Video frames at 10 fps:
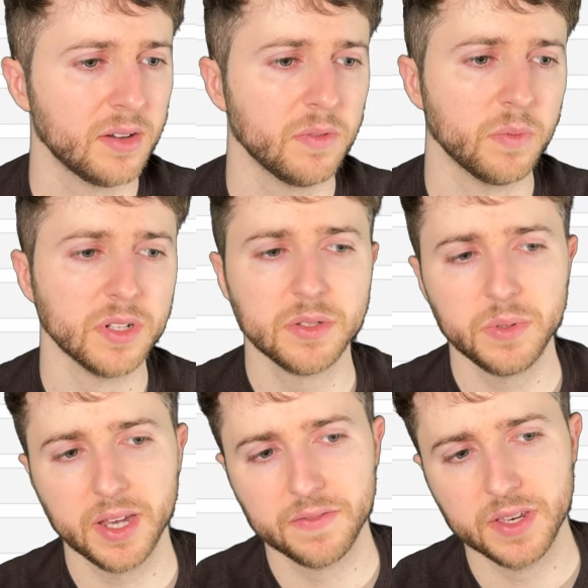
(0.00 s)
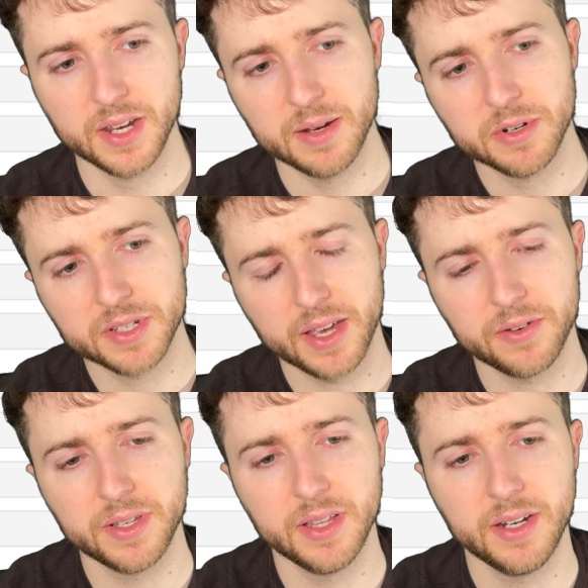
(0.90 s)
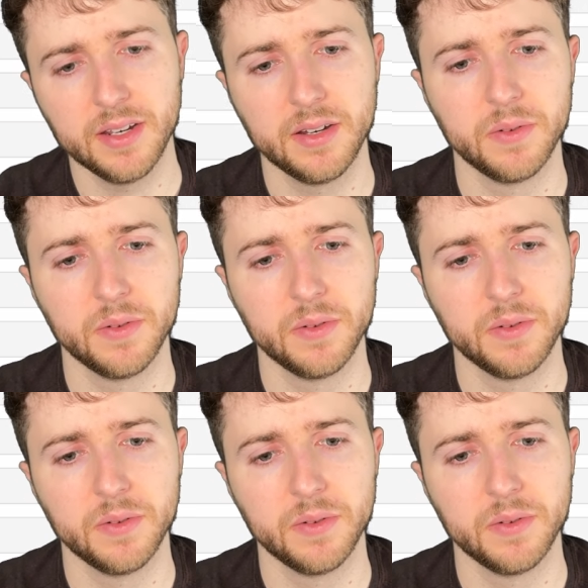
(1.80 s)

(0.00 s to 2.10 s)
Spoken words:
Once we have the neighbors calculated,